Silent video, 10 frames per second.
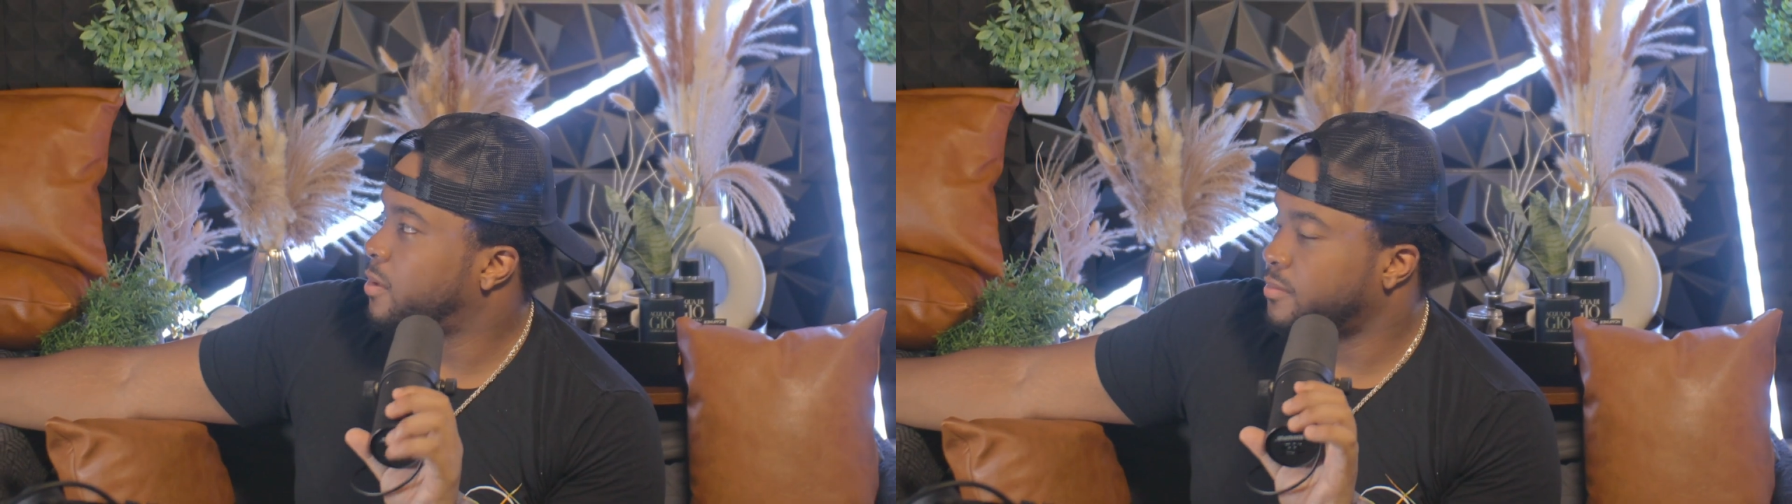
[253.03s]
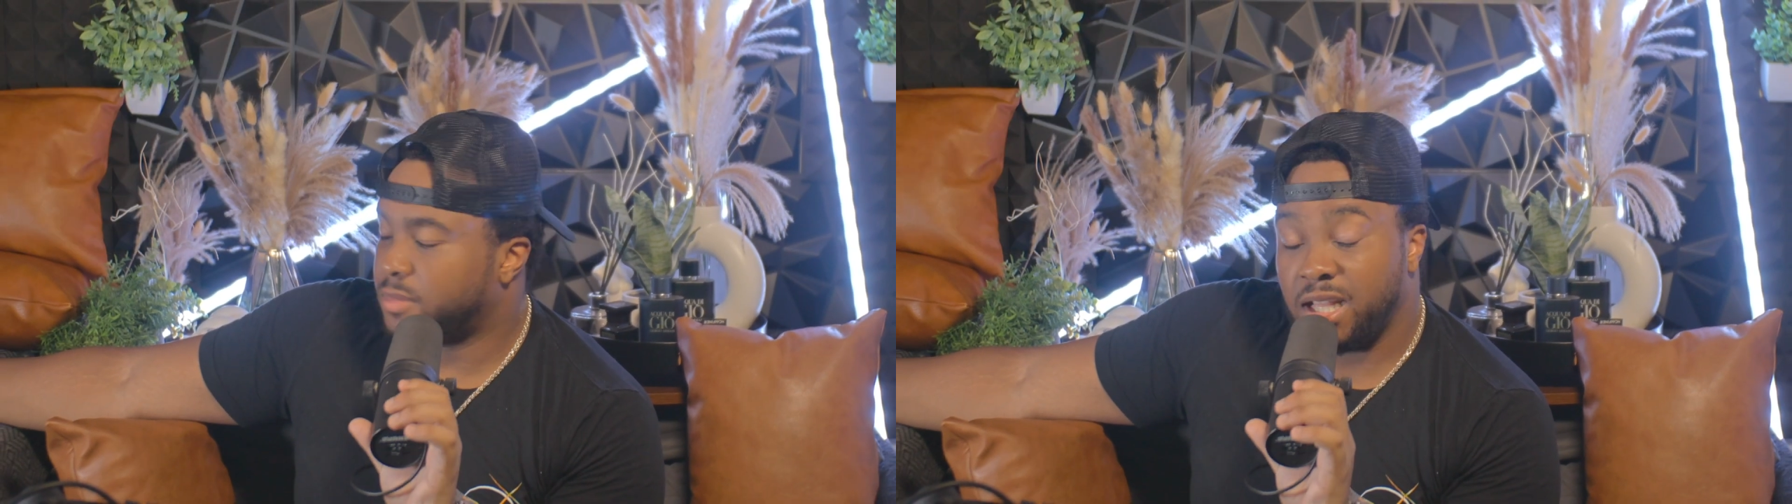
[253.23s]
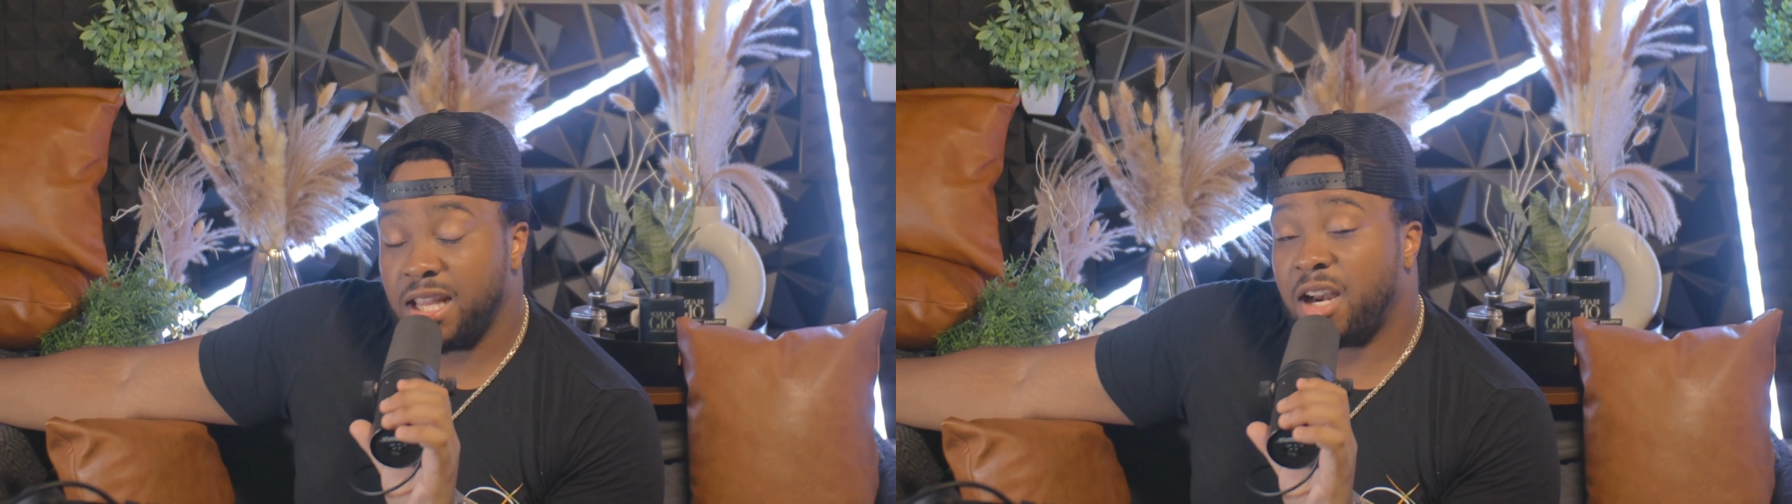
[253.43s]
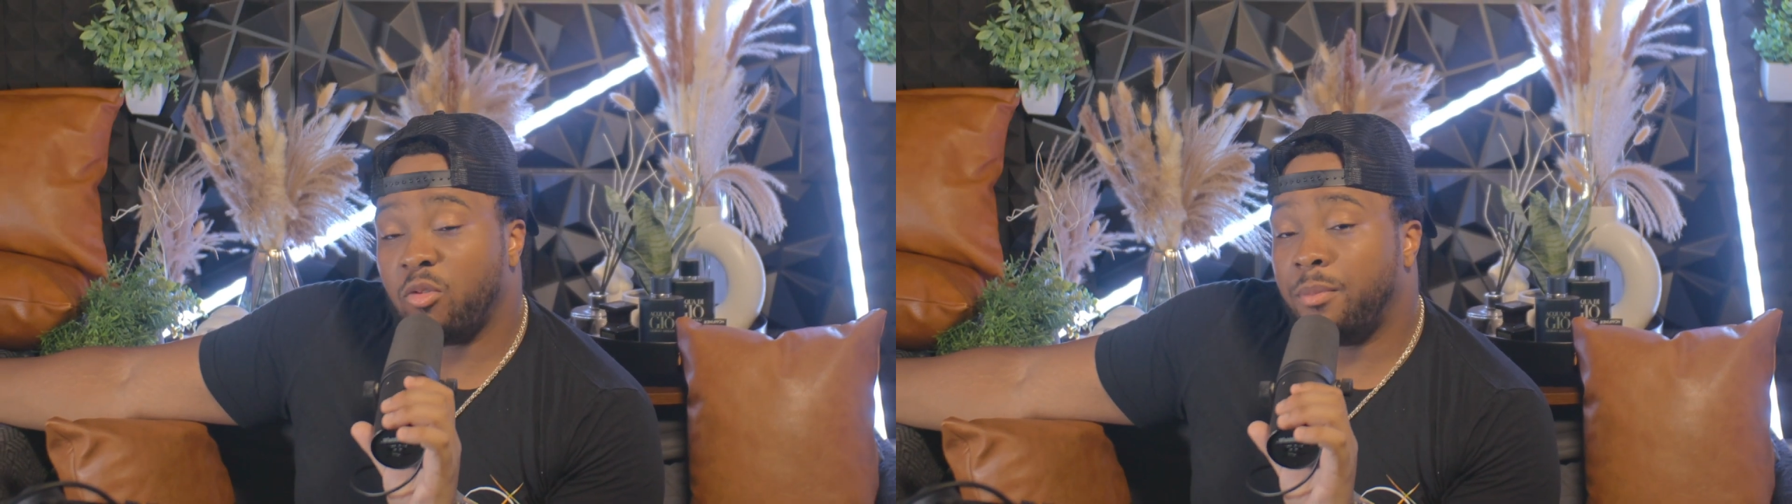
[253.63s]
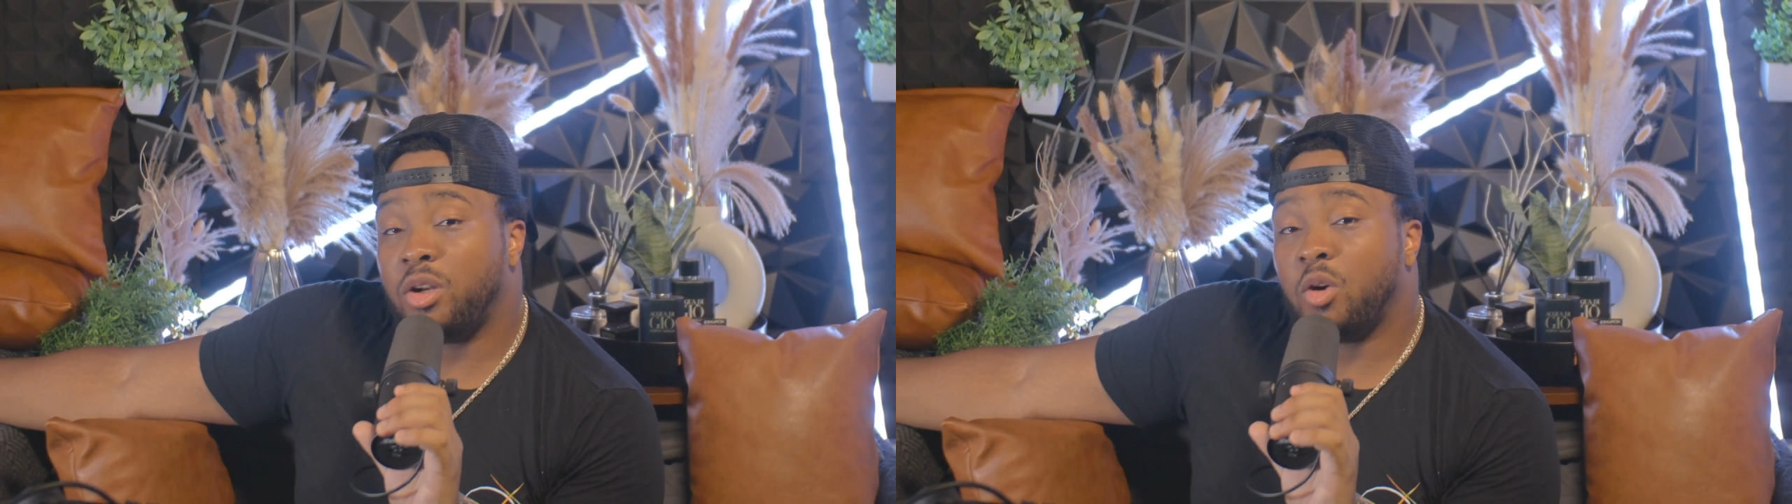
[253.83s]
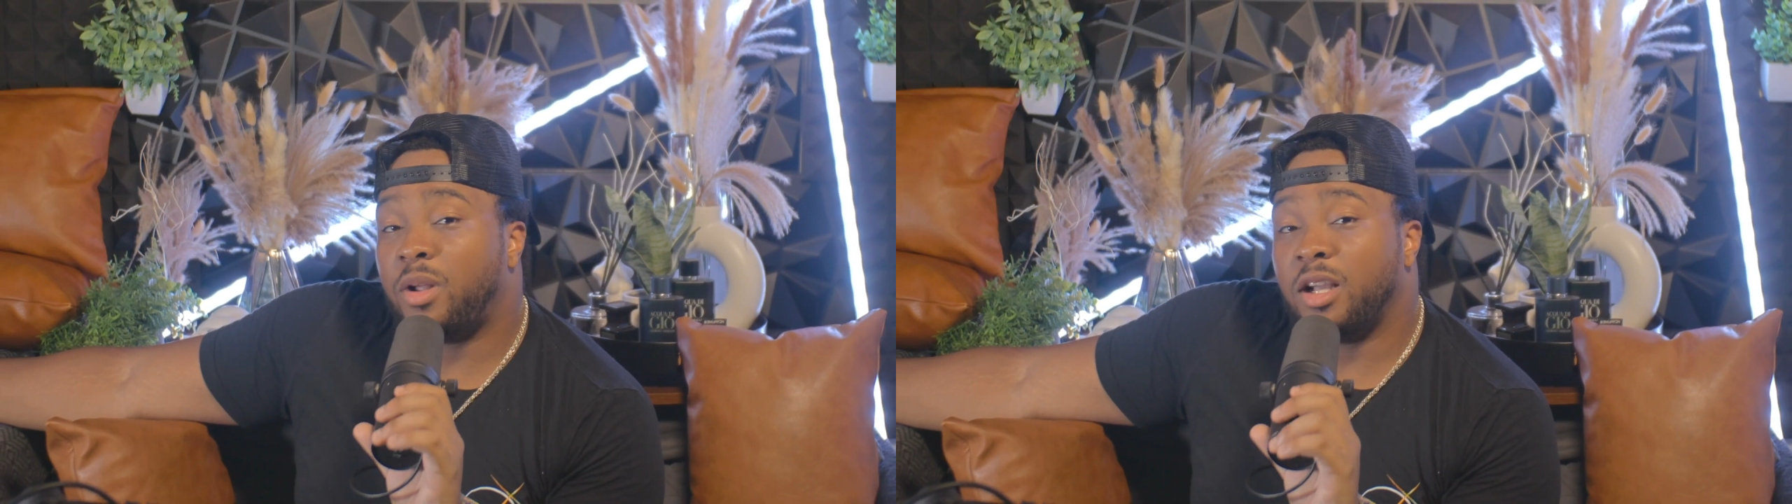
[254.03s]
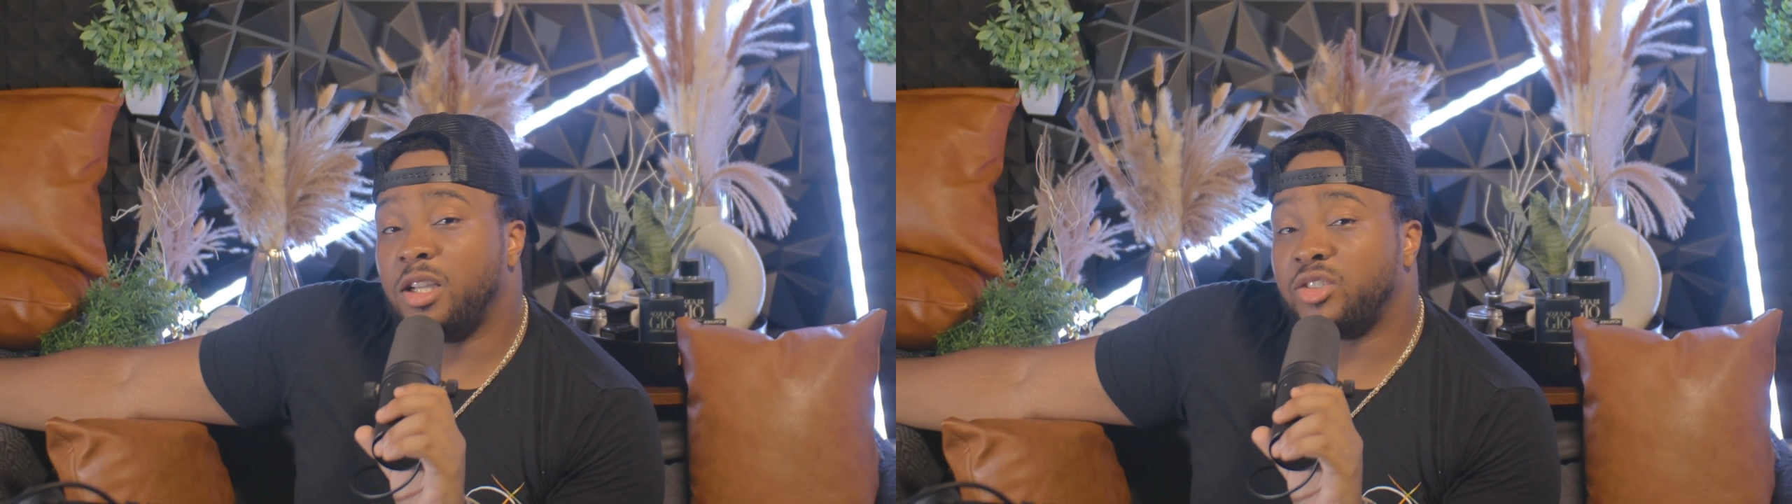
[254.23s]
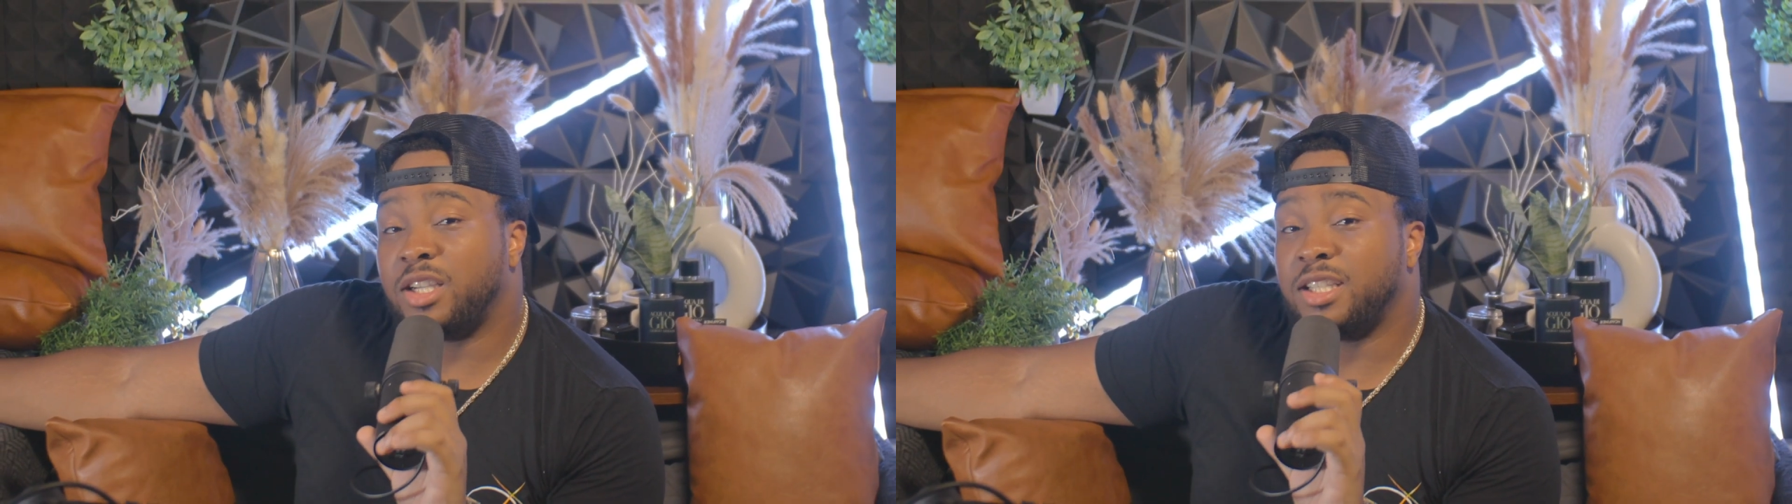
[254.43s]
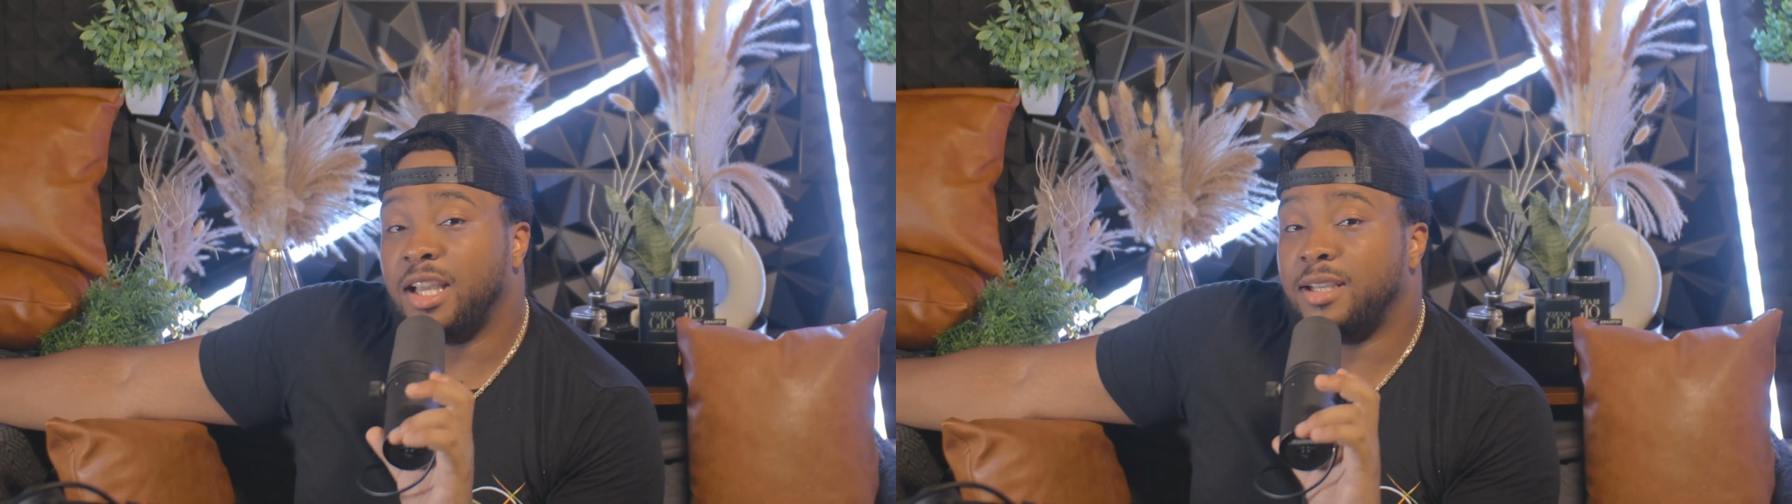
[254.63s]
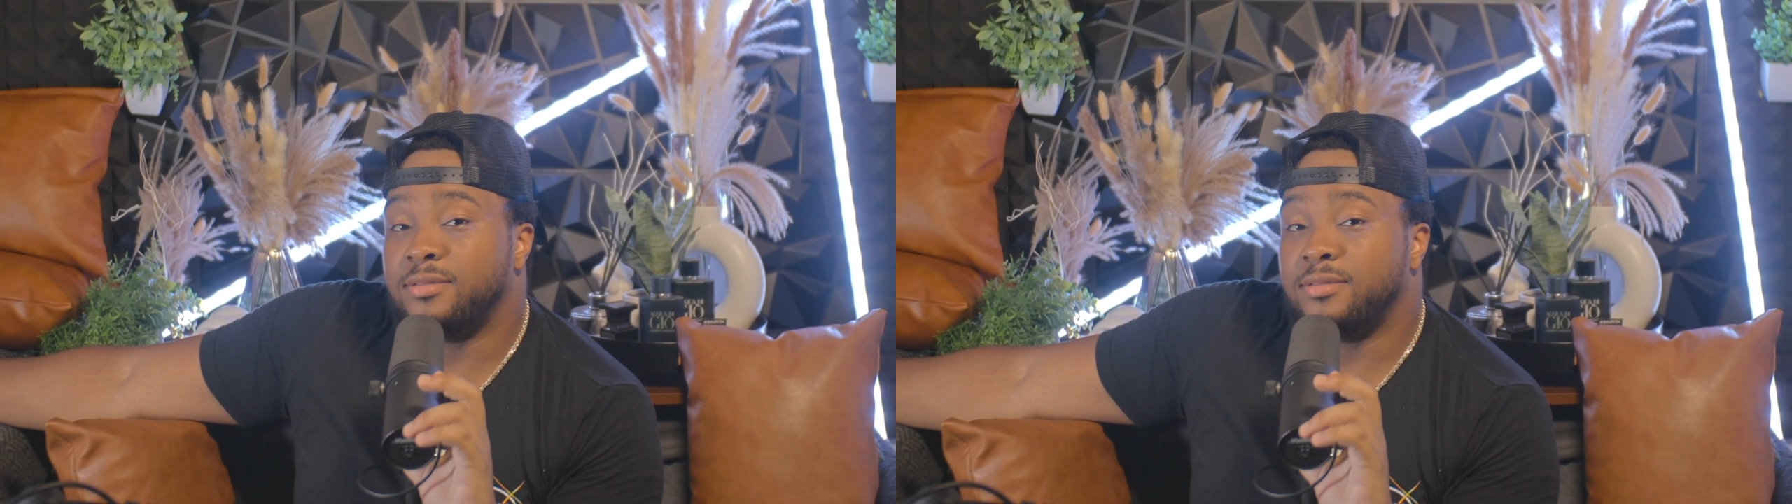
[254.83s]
A lot of women don't want to address that.